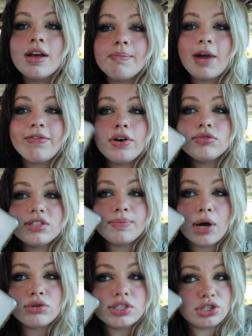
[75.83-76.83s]
My phone's
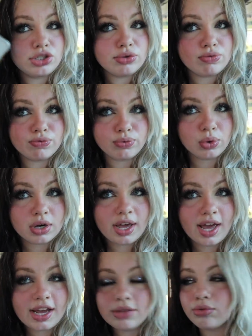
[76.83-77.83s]
supposed to shoot in 4K